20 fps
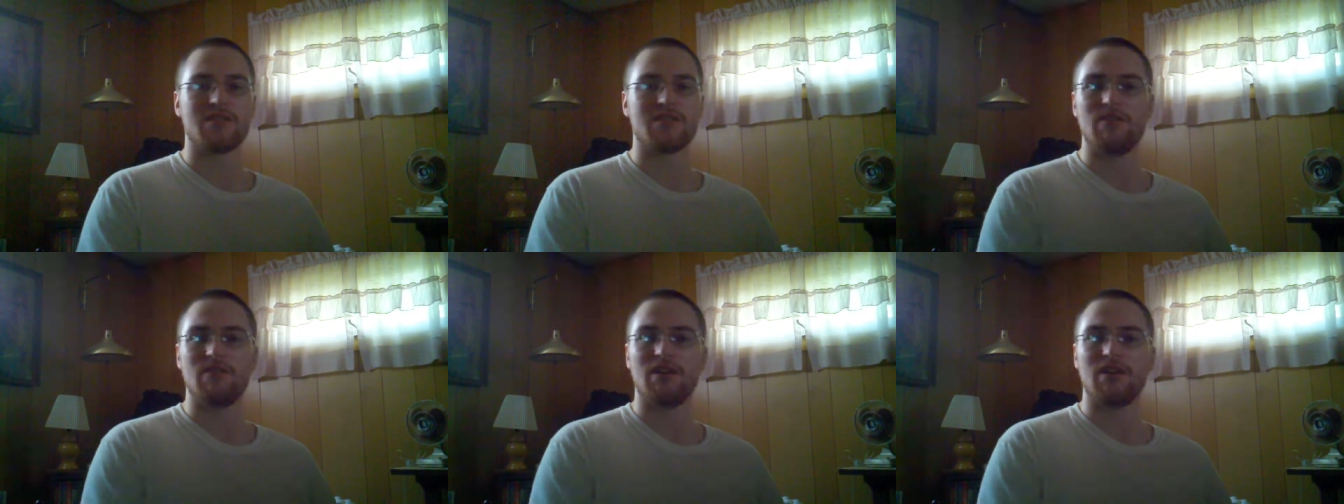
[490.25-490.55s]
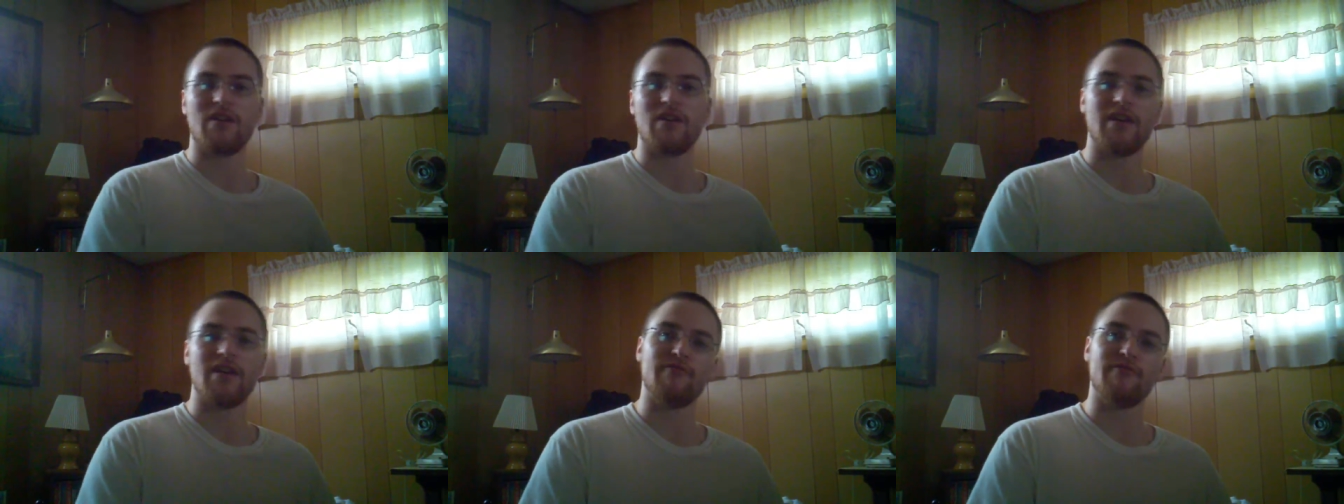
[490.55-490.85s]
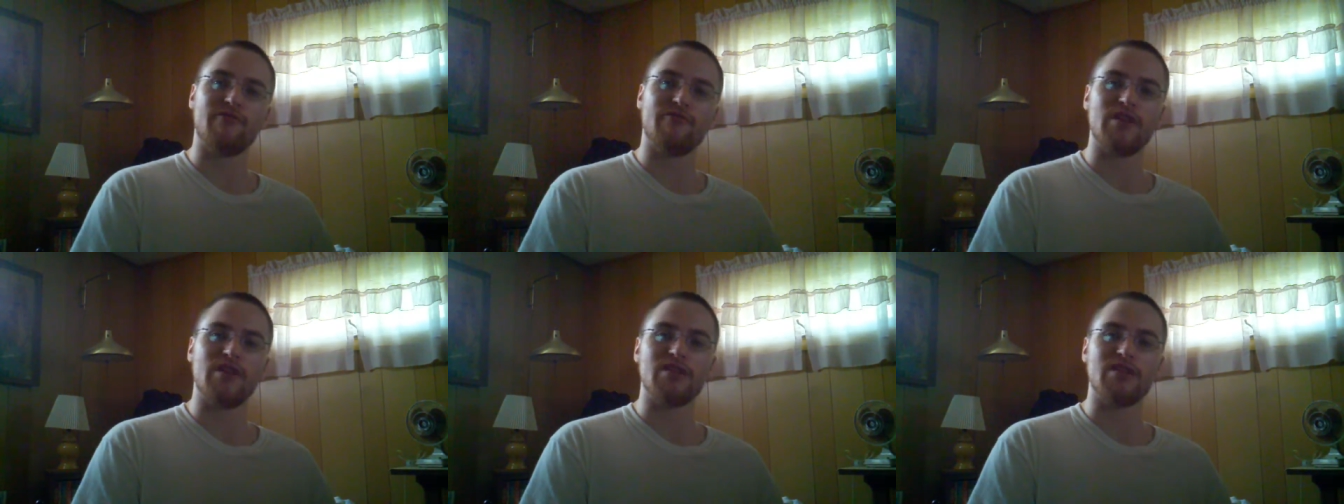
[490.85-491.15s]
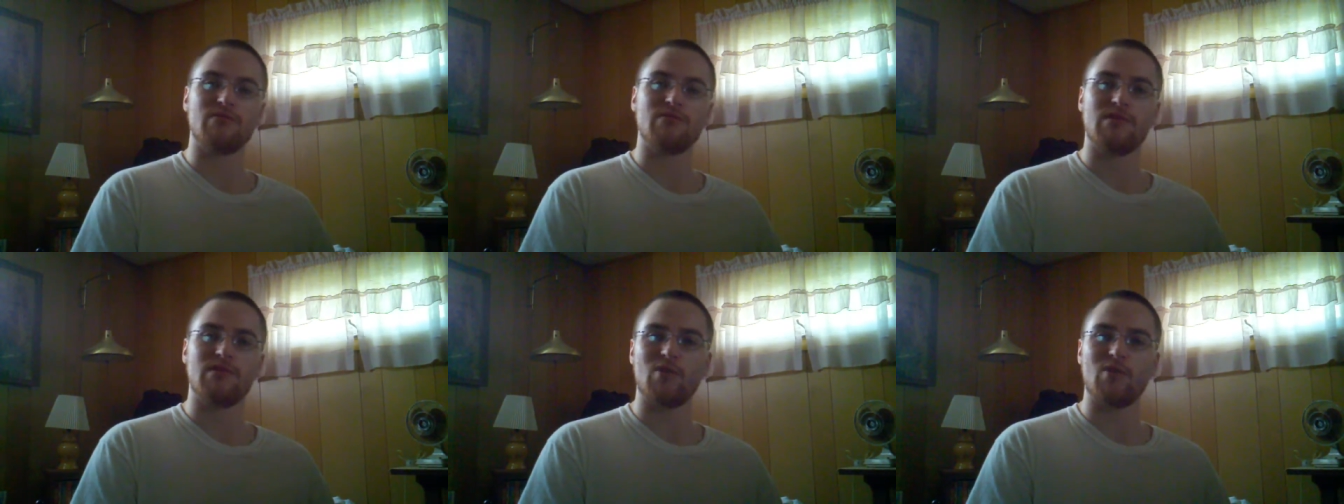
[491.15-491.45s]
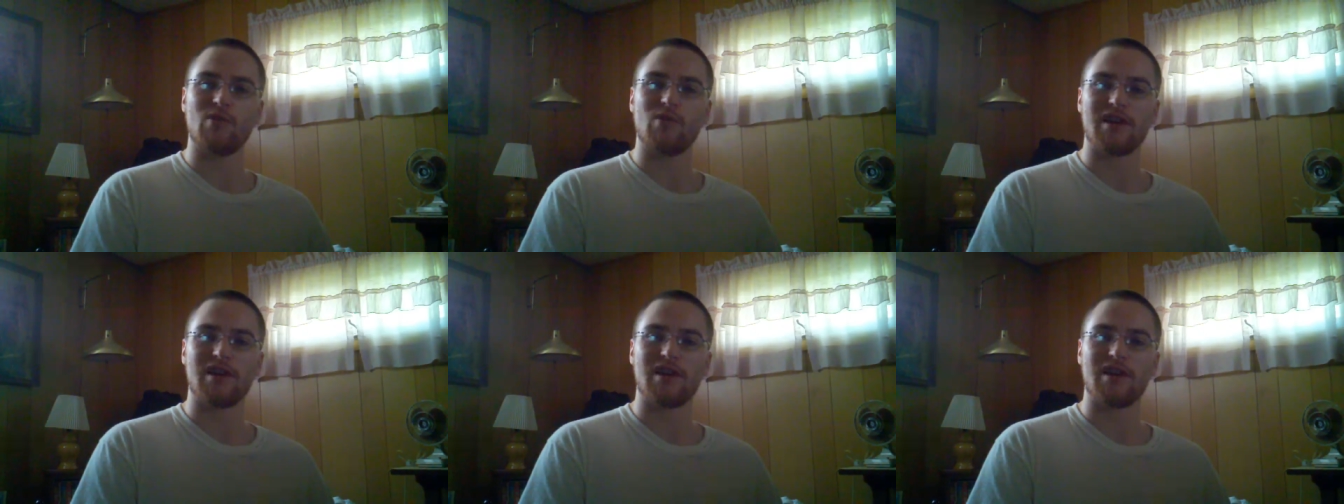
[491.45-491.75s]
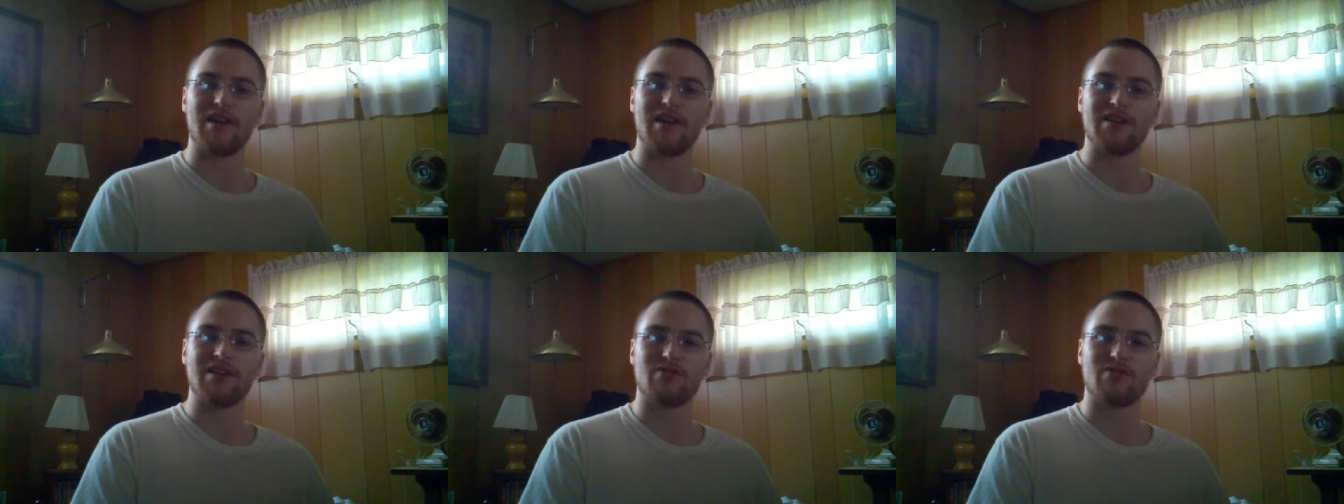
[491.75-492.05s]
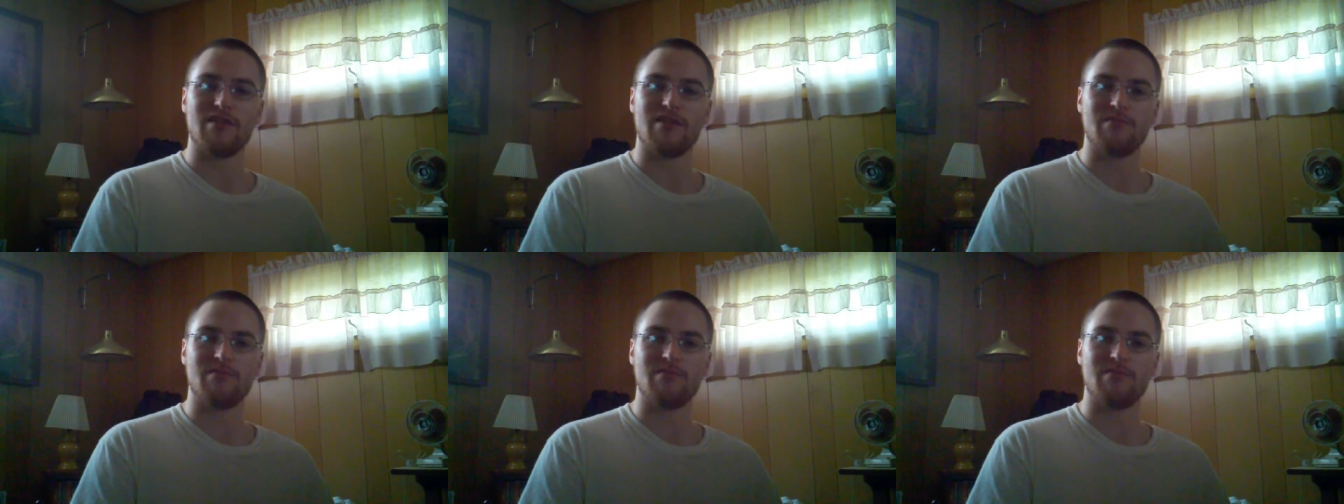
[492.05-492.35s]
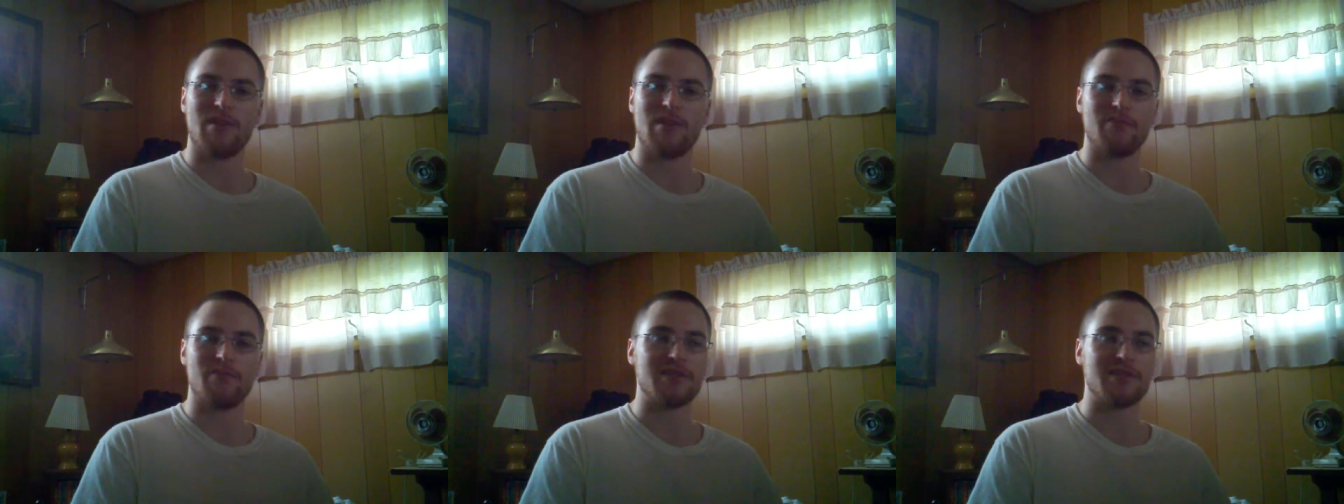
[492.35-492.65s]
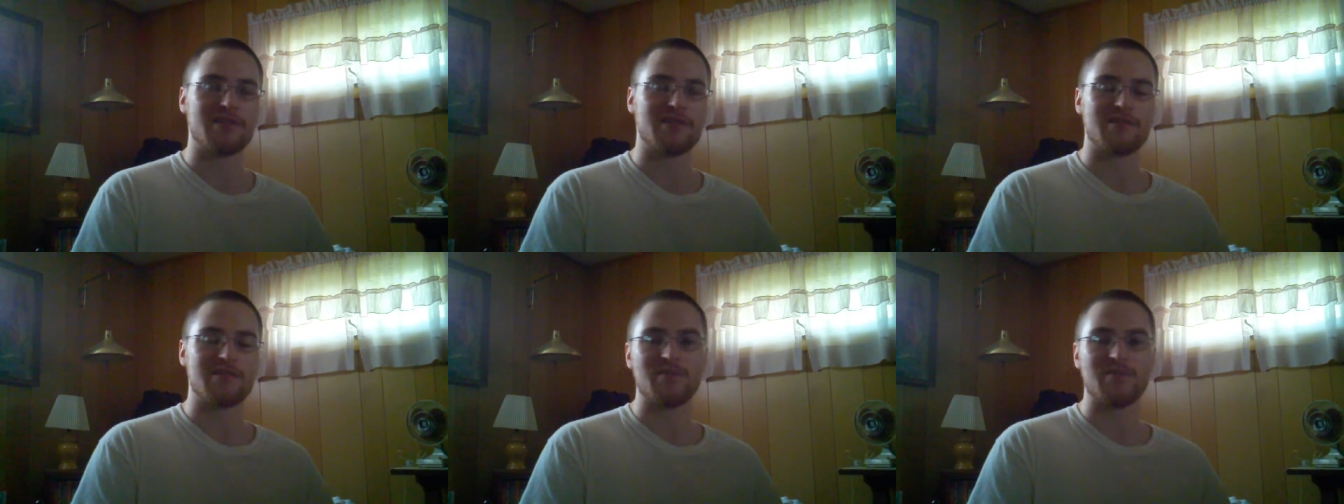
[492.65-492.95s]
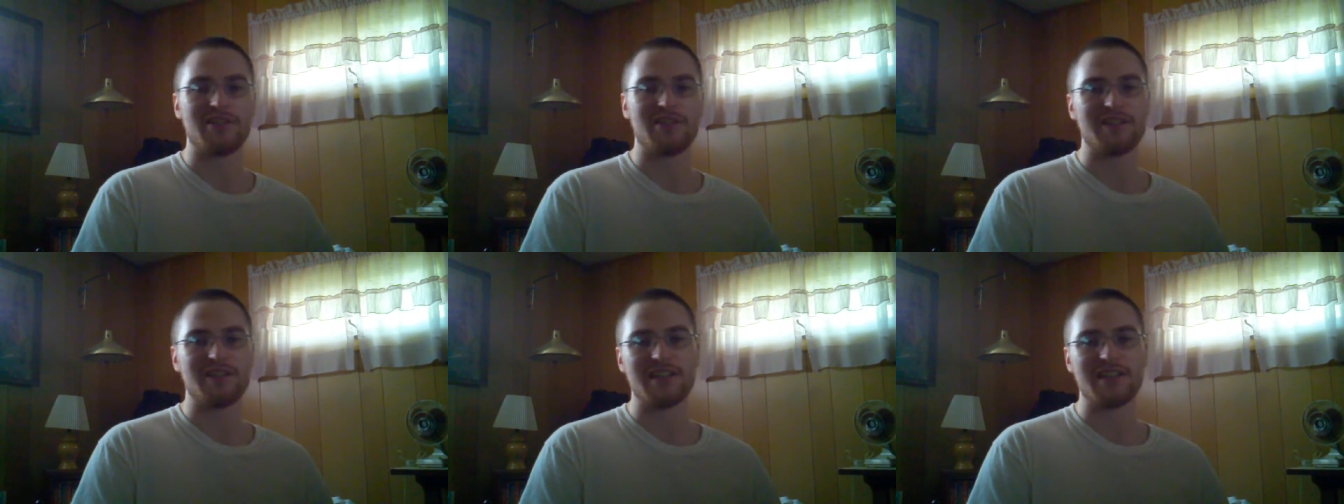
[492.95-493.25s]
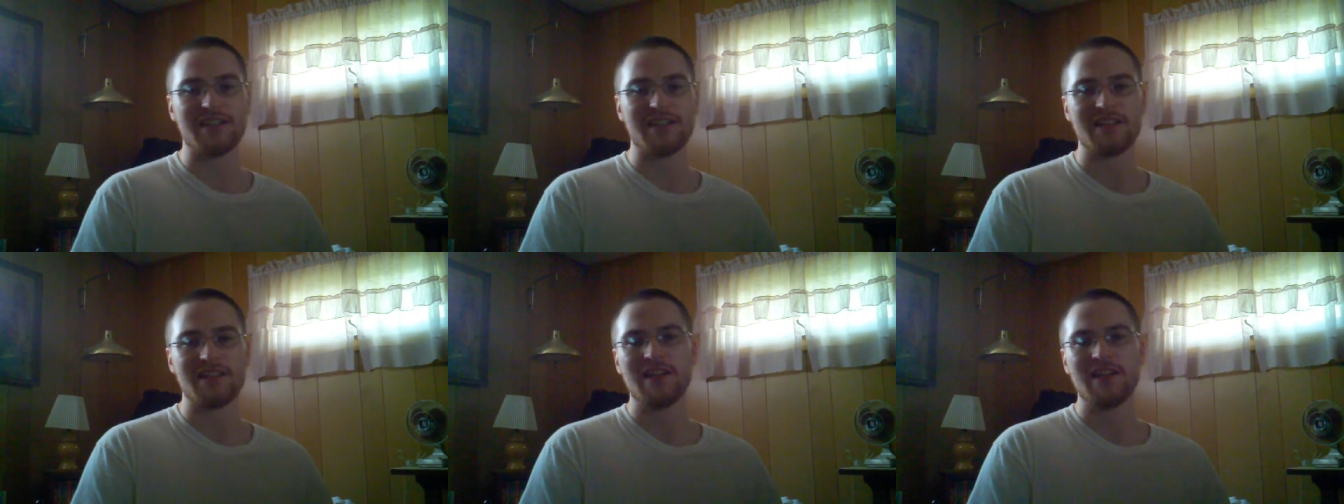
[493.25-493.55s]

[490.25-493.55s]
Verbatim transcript: I'm going to go ahead and finish what I'm working on, try to my best ability